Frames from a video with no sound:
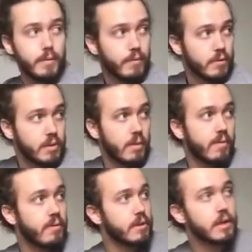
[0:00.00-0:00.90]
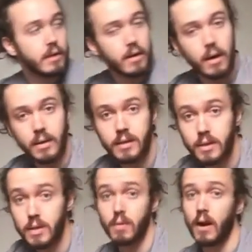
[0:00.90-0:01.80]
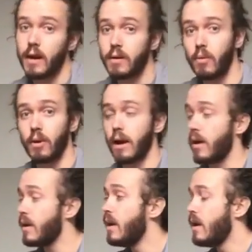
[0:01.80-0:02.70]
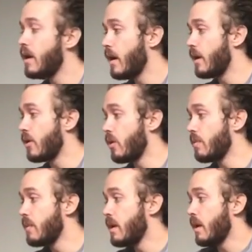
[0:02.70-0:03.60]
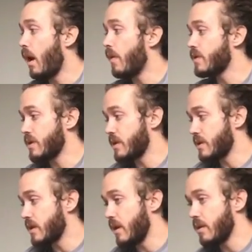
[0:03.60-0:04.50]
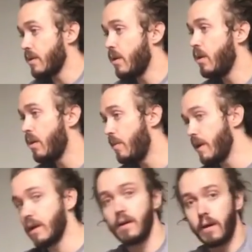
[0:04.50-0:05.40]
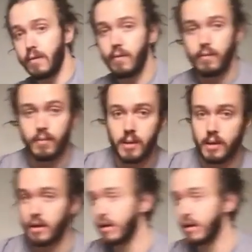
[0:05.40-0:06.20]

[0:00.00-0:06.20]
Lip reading: maybe 14 by 14. So this is where I work out at home. Obviously it's not big enough for me to